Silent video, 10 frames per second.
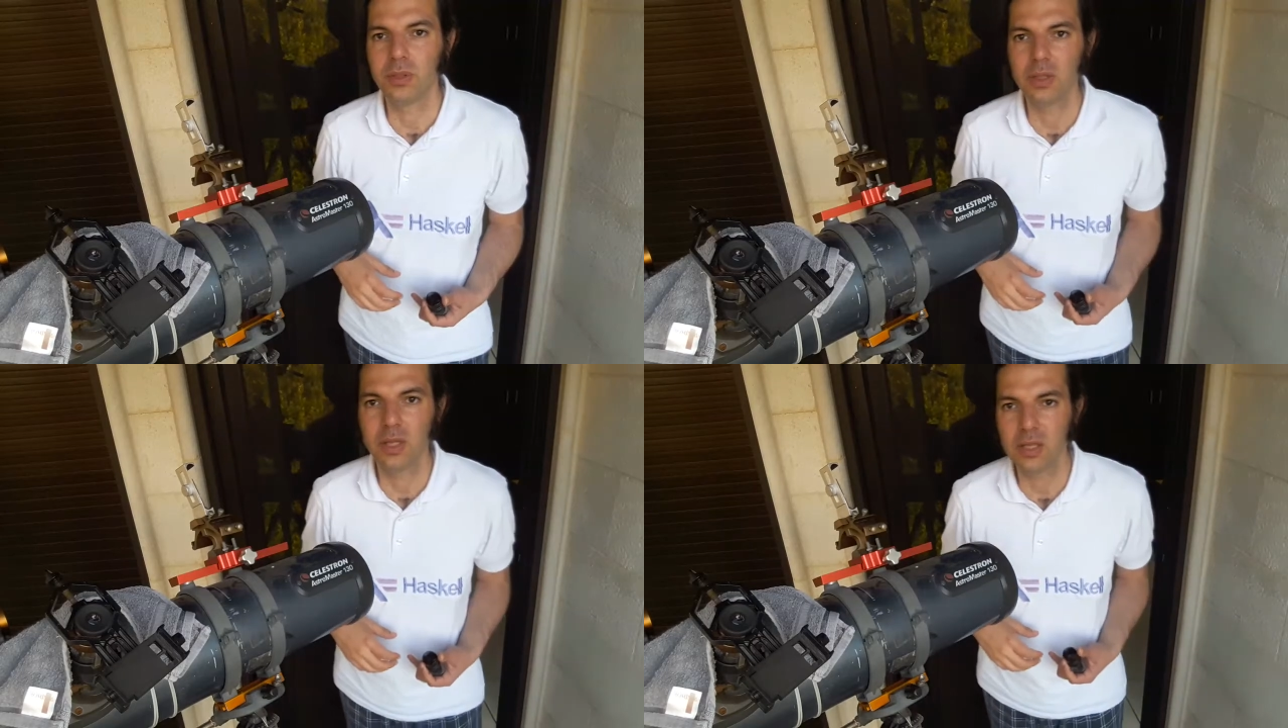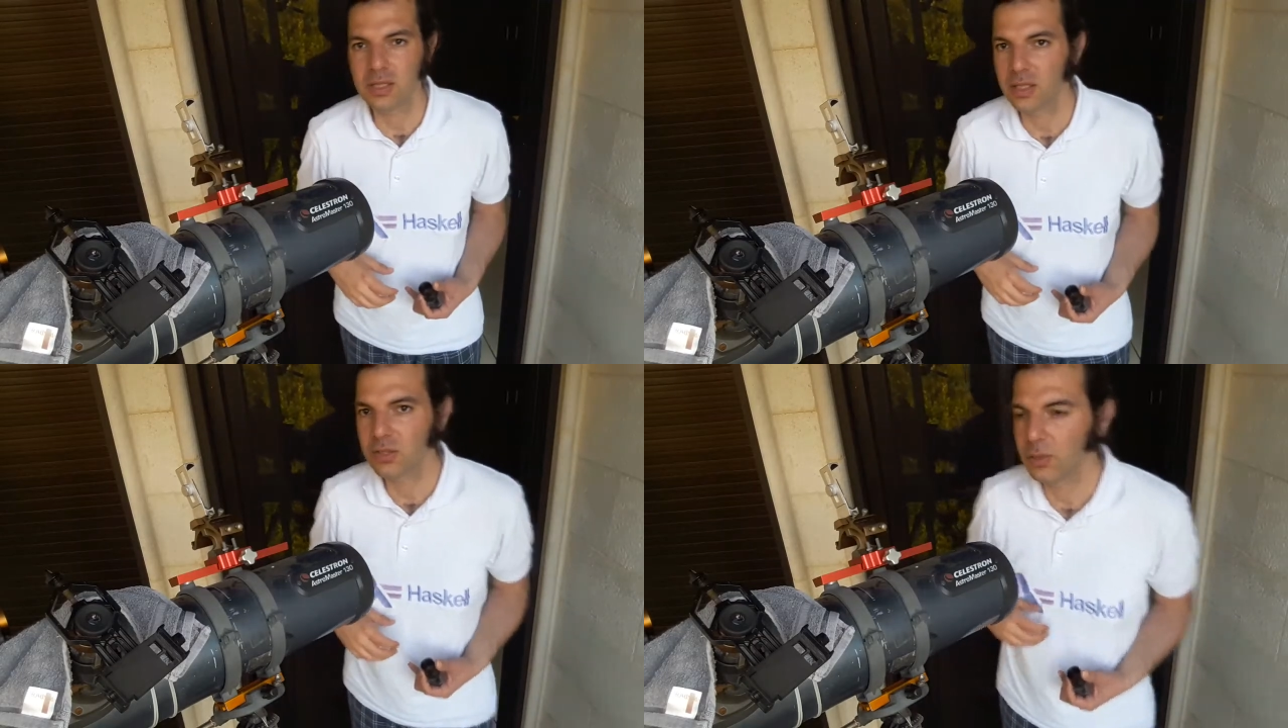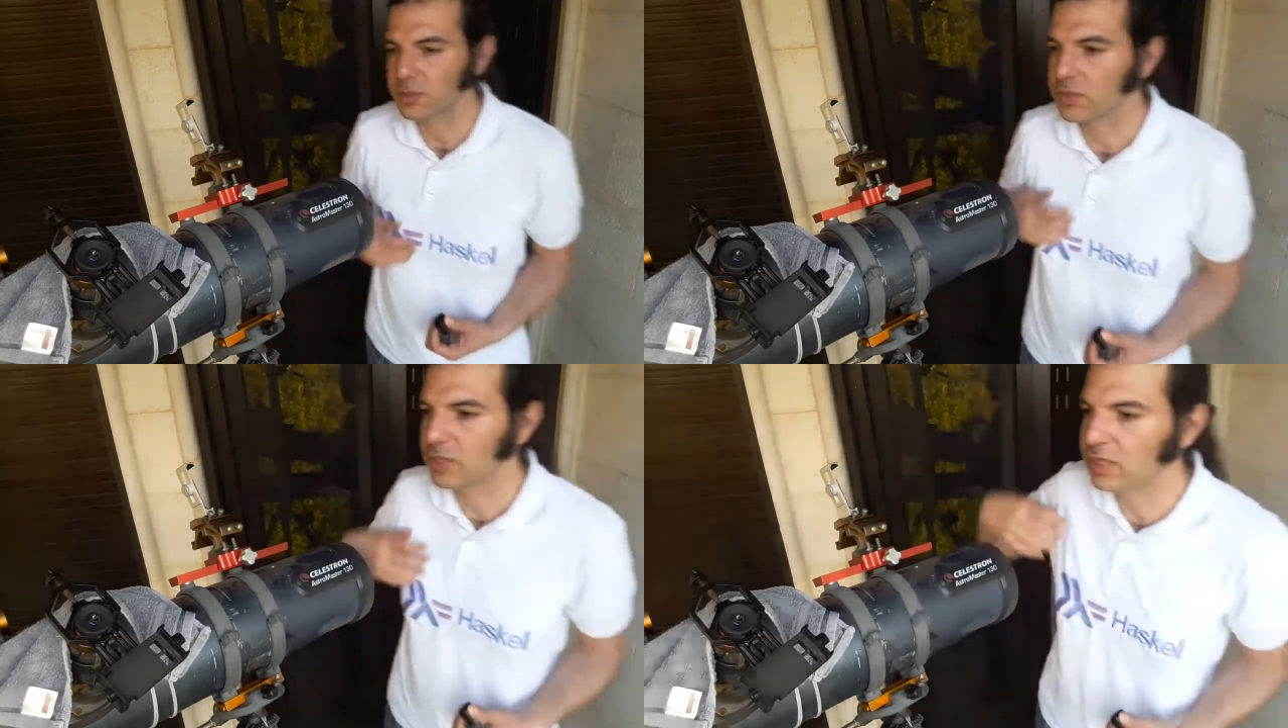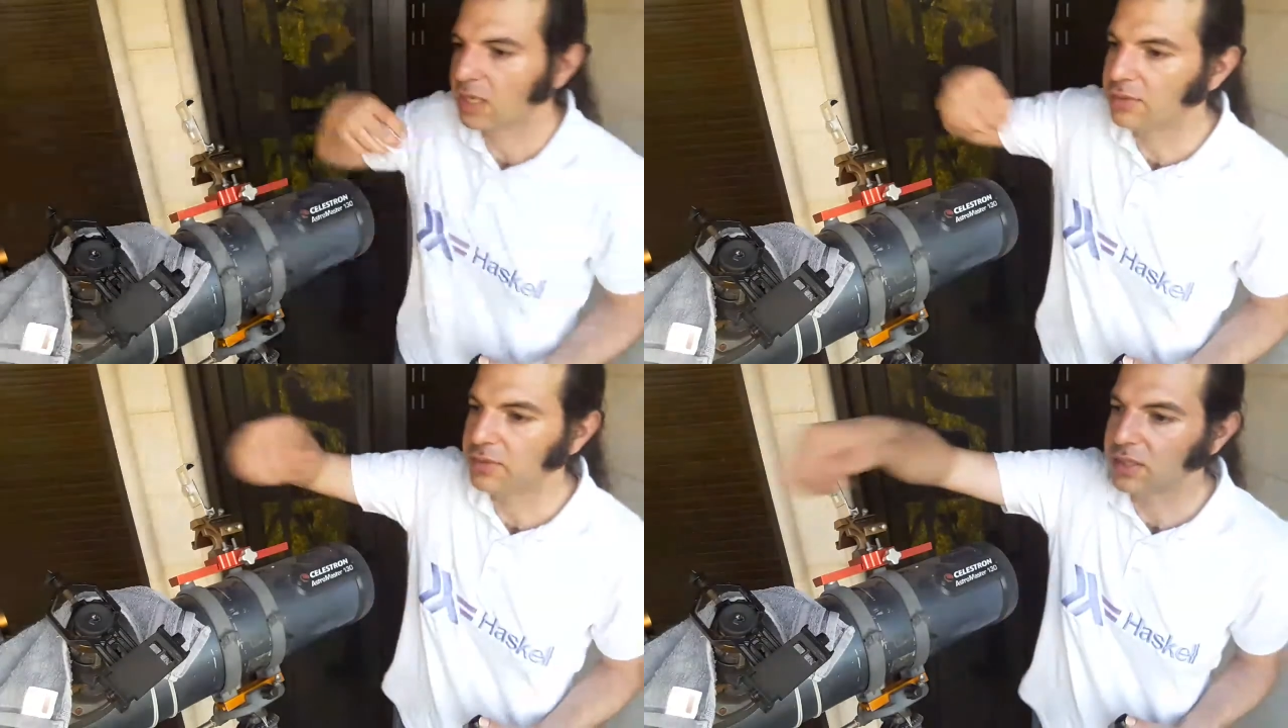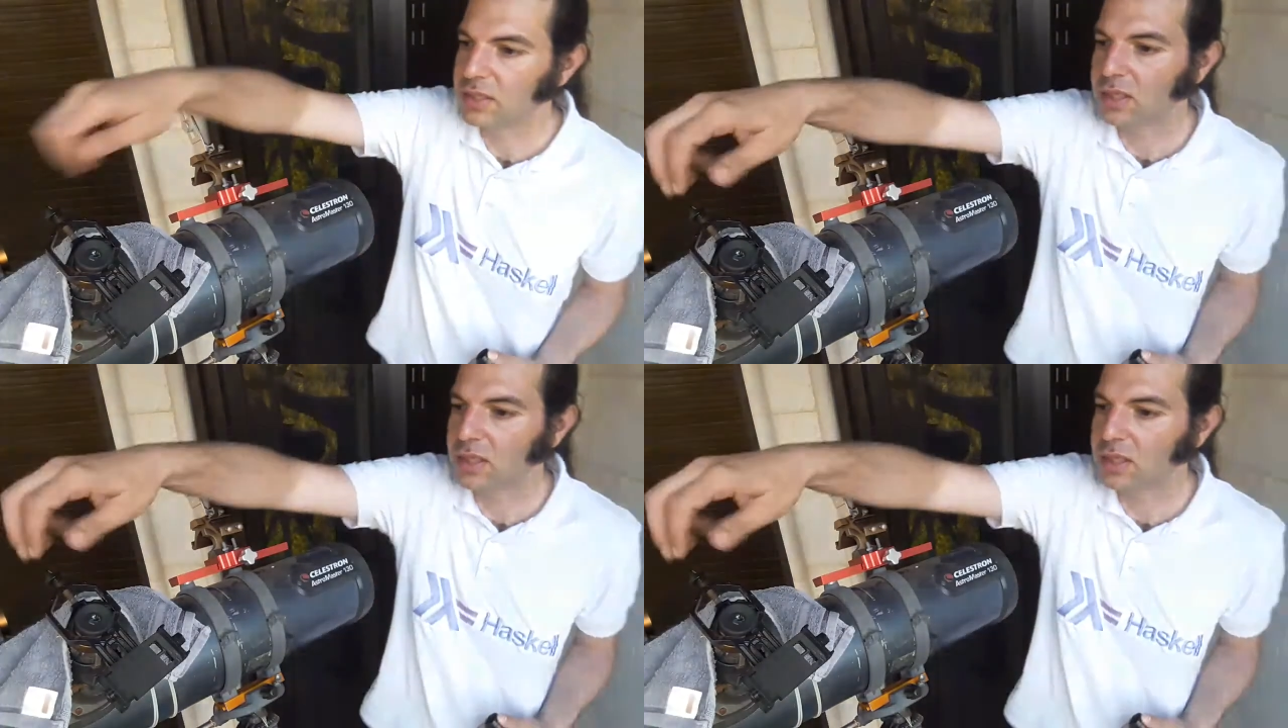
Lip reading: Okay, this telescope is already having